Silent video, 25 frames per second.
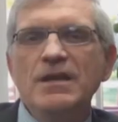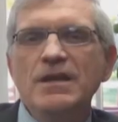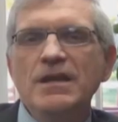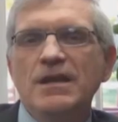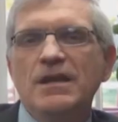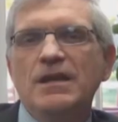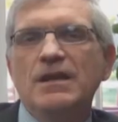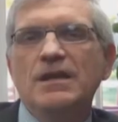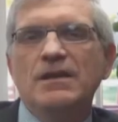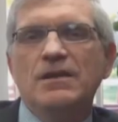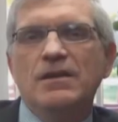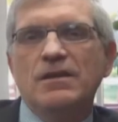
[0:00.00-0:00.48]

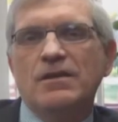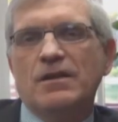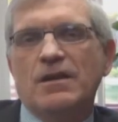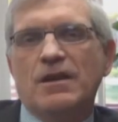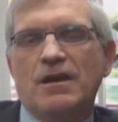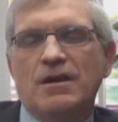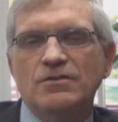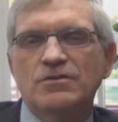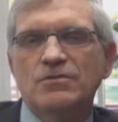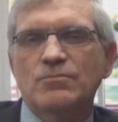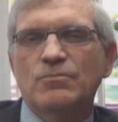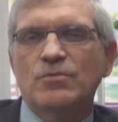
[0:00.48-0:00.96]
need
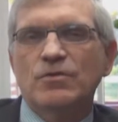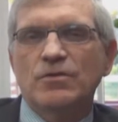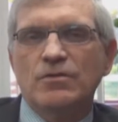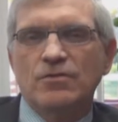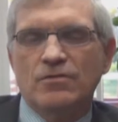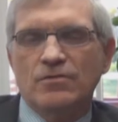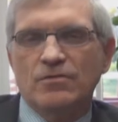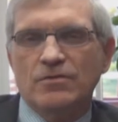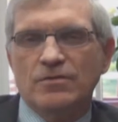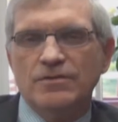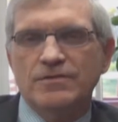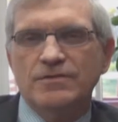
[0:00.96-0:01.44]

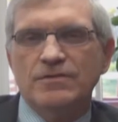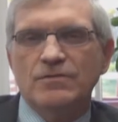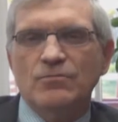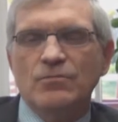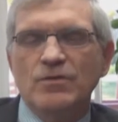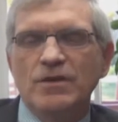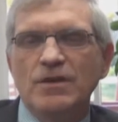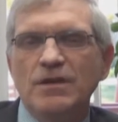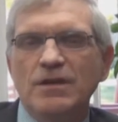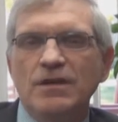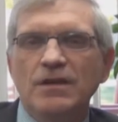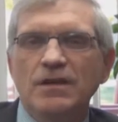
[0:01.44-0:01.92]
entrepreneurs and
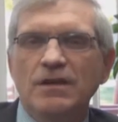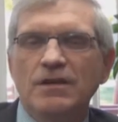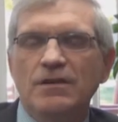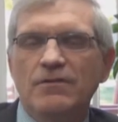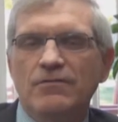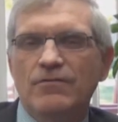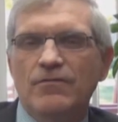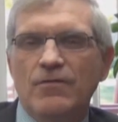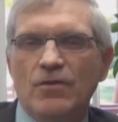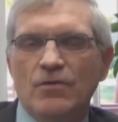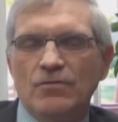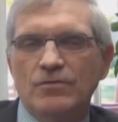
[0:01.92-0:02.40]
we need
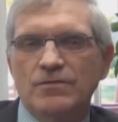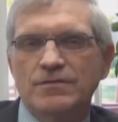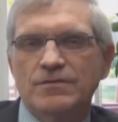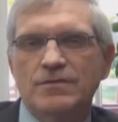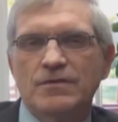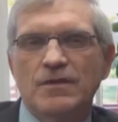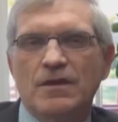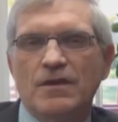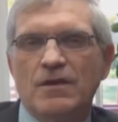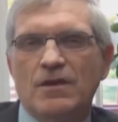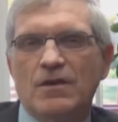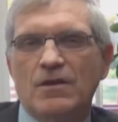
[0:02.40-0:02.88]

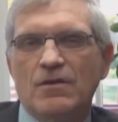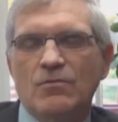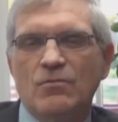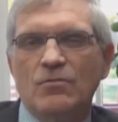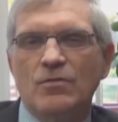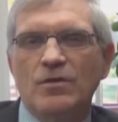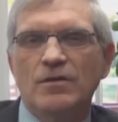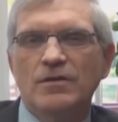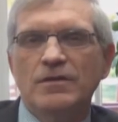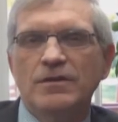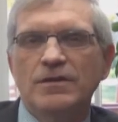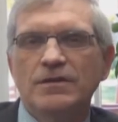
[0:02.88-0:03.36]
folks that are
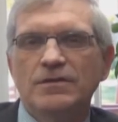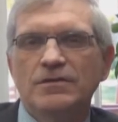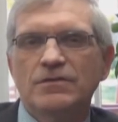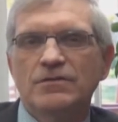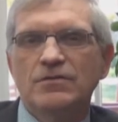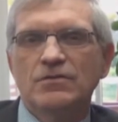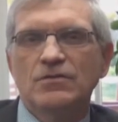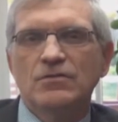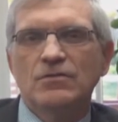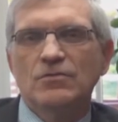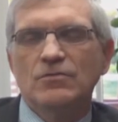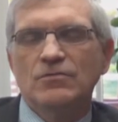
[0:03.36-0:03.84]
willing
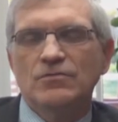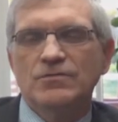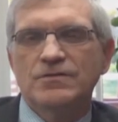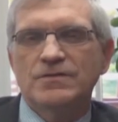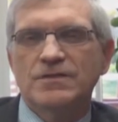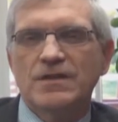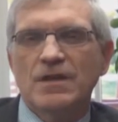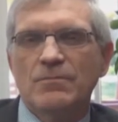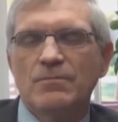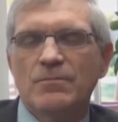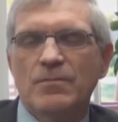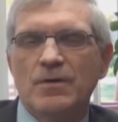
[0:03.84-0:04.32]
to
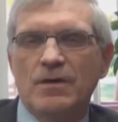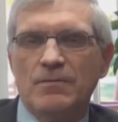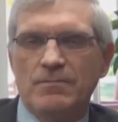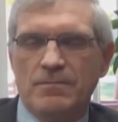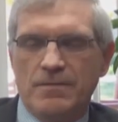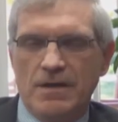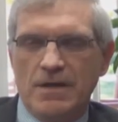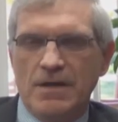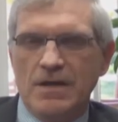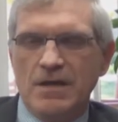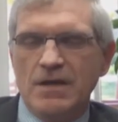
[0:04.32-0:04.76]
step up